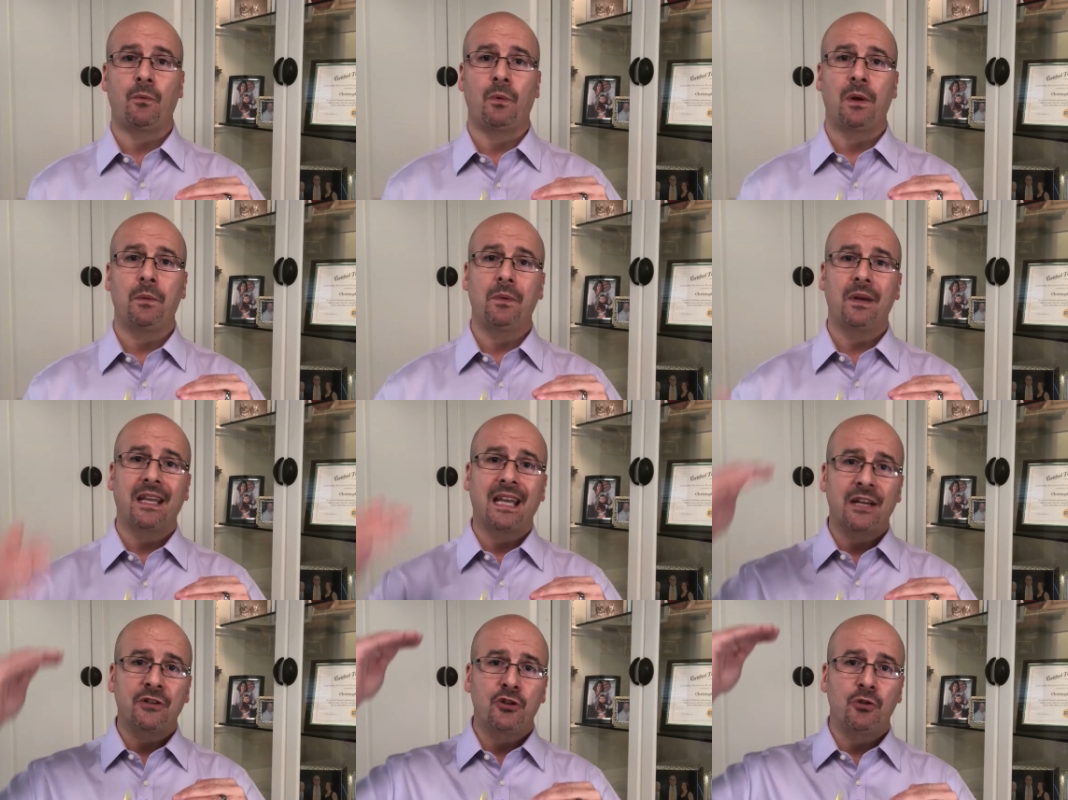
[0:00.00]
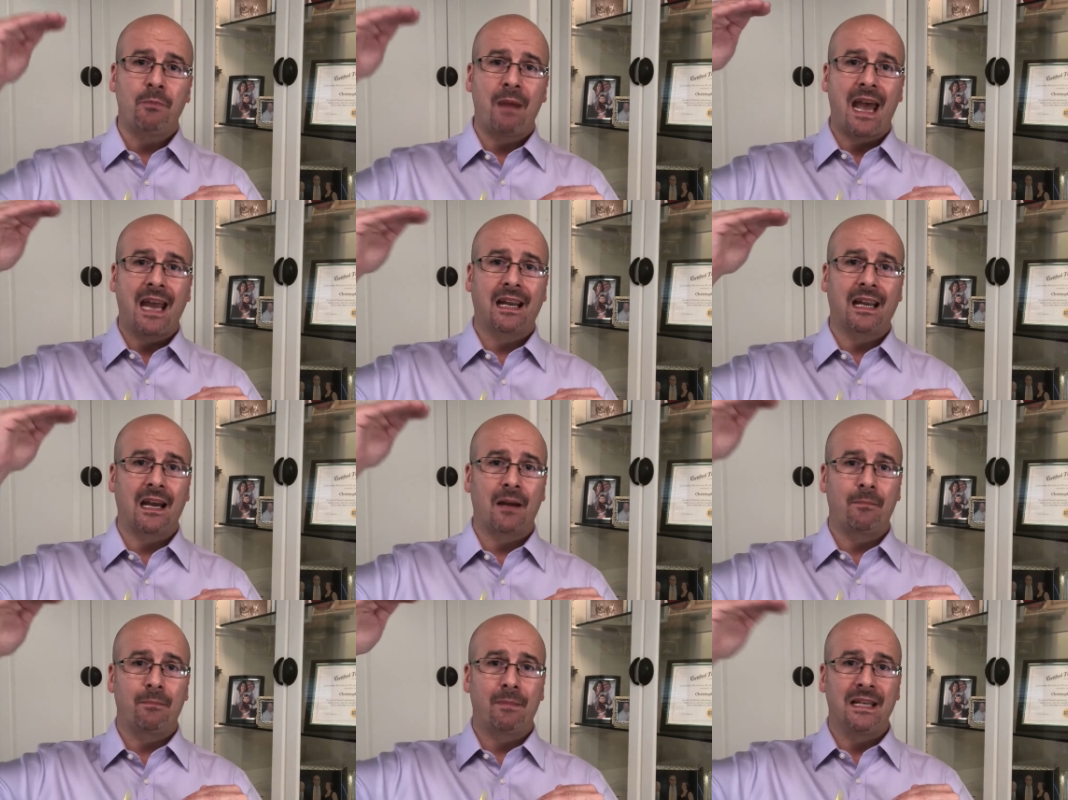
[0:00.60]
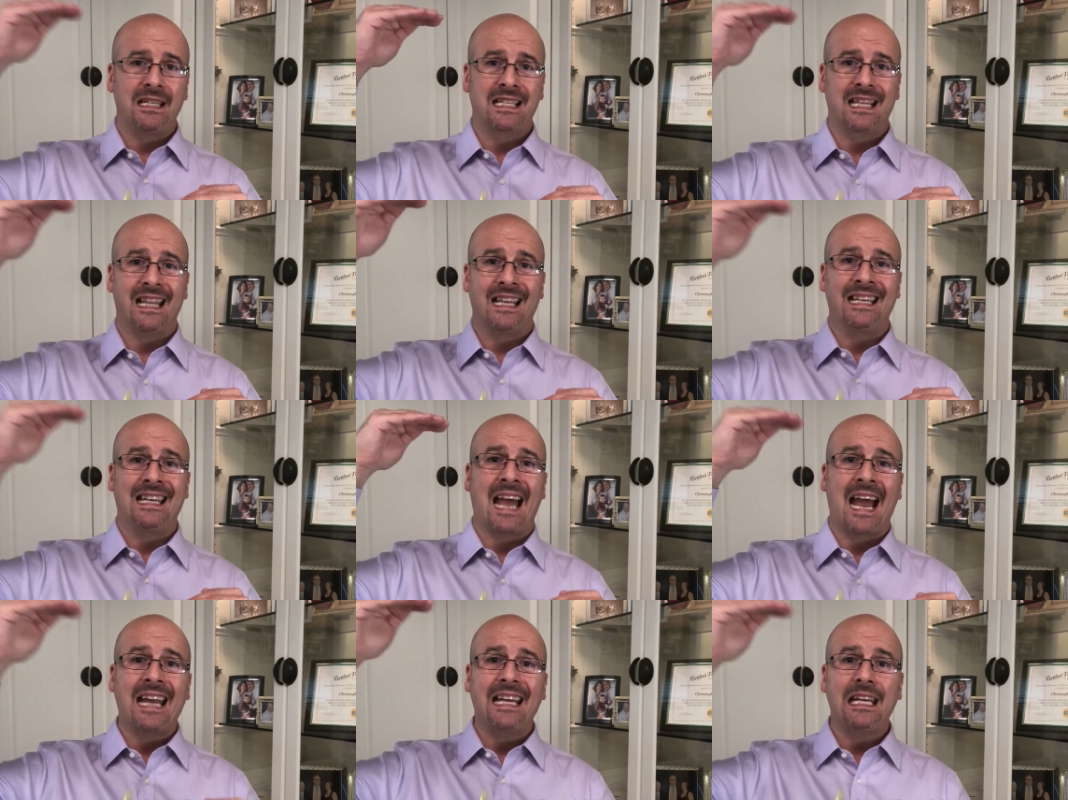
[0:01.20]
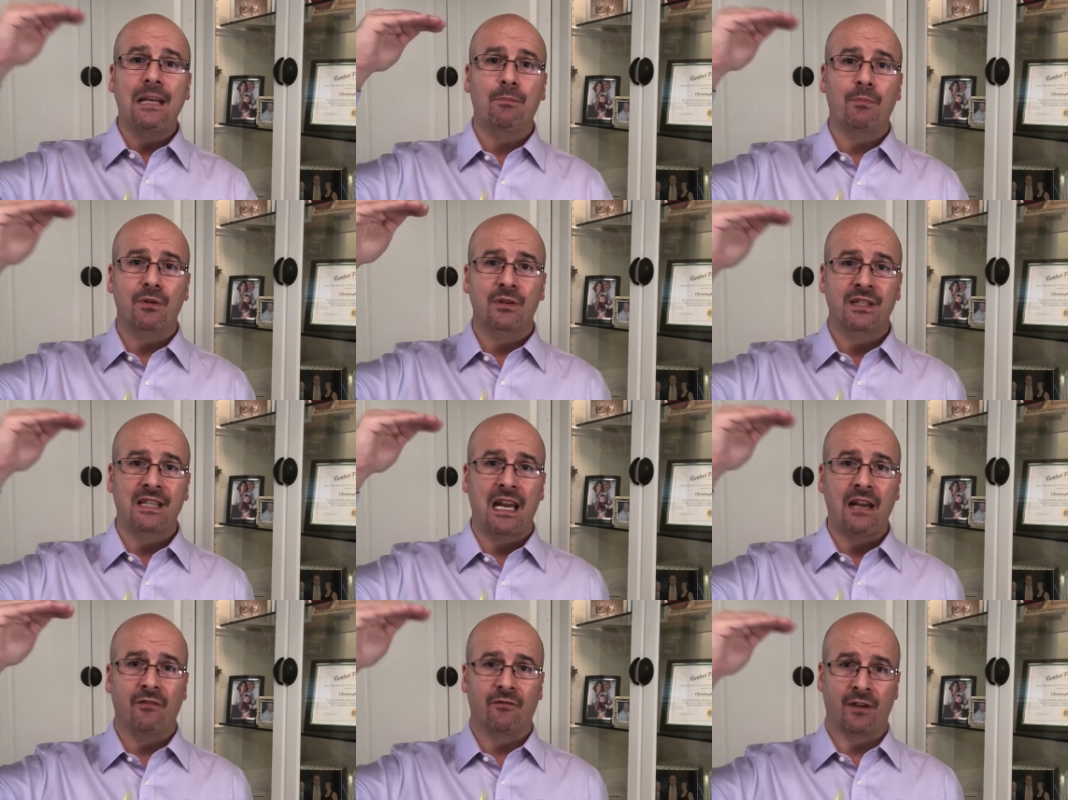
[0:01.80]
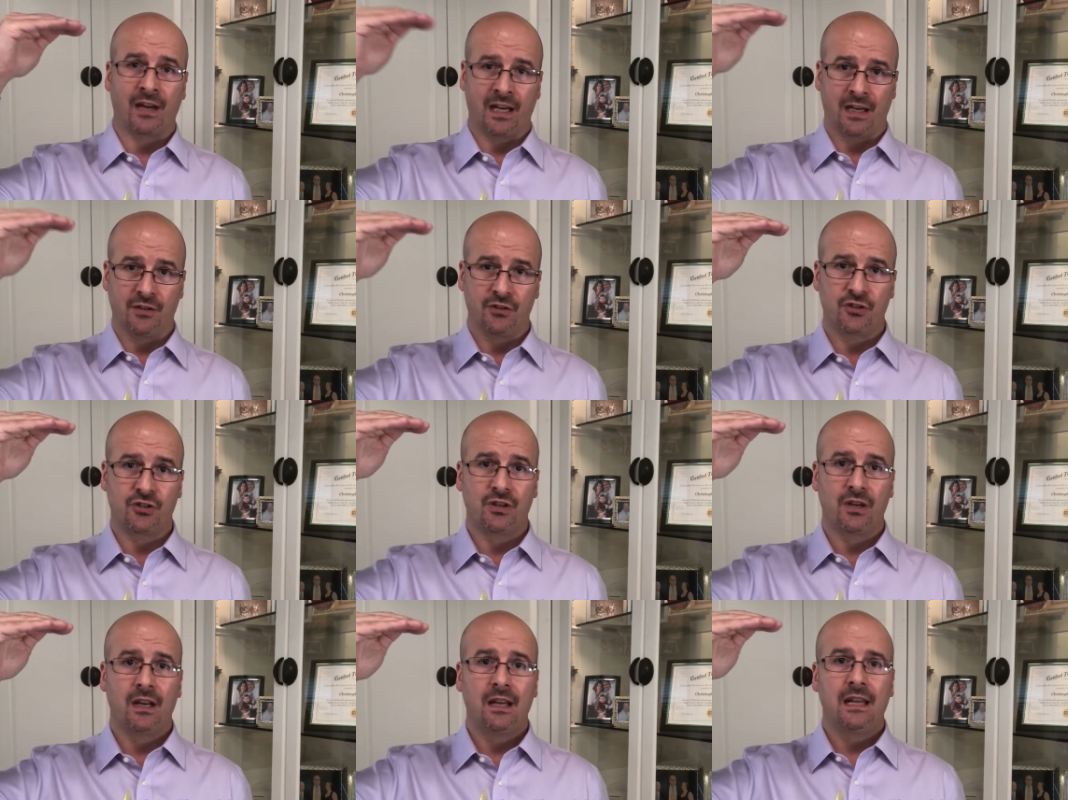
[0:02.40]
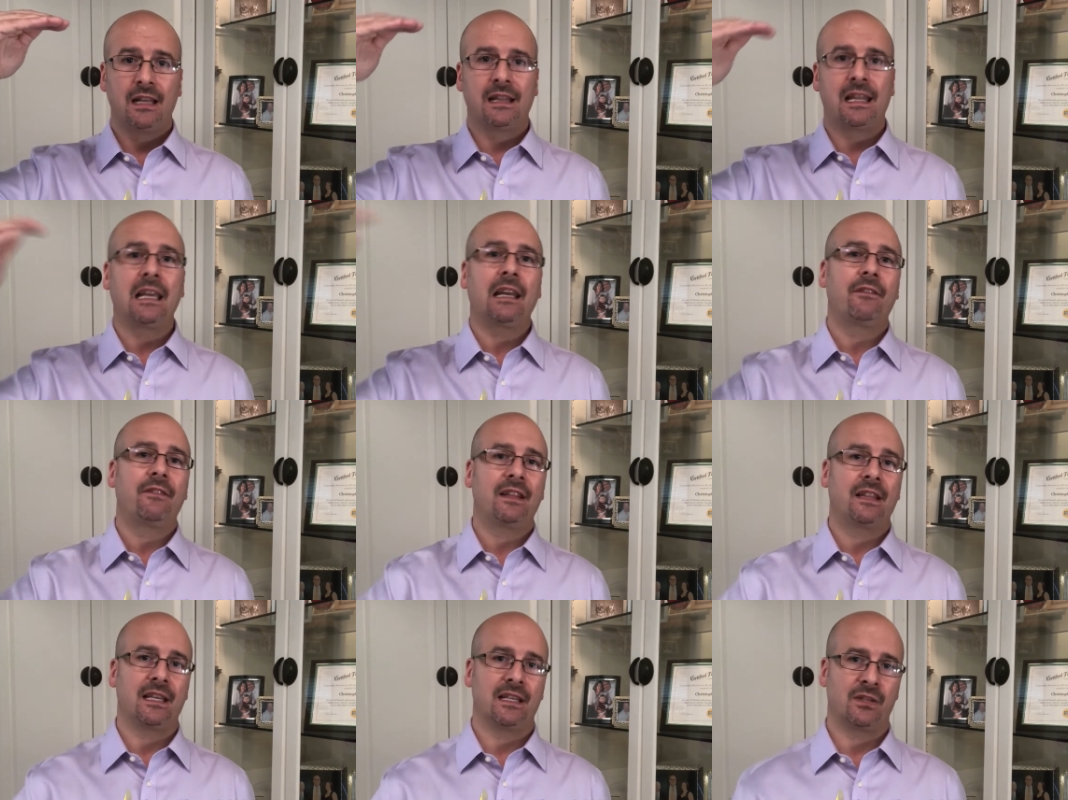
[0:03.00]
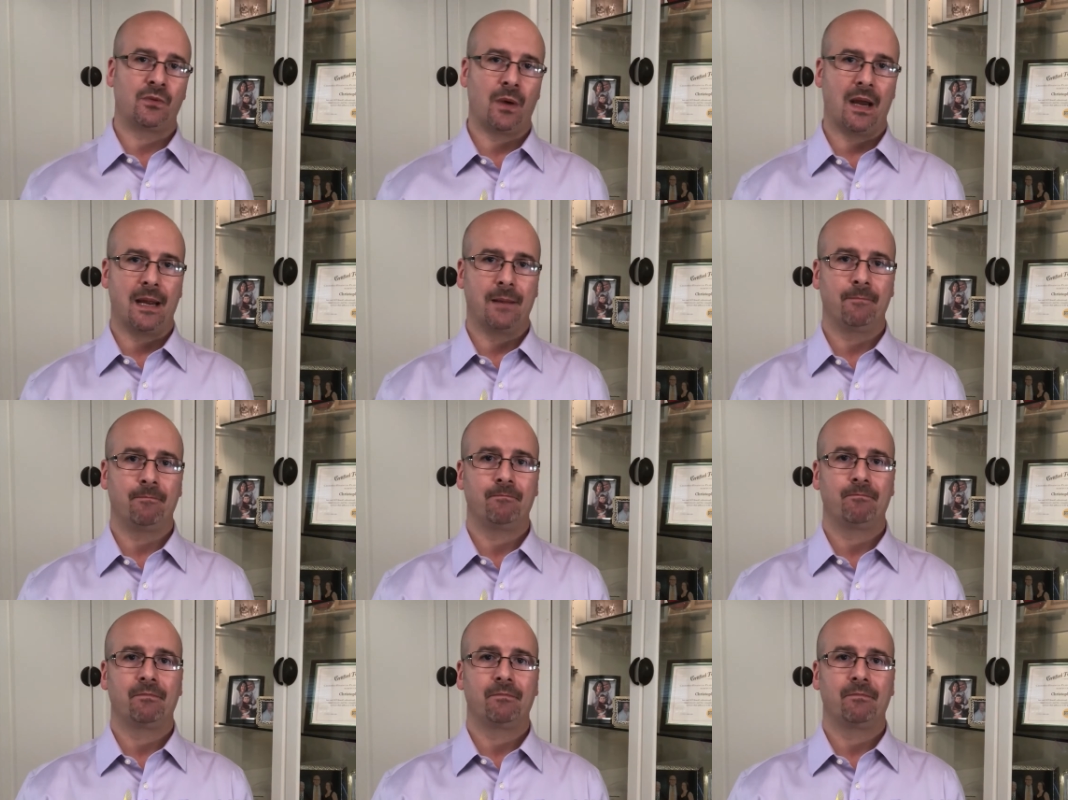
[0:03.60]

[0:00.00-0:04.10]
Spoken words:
We want to get you back up into the 90% range. Think of it this way.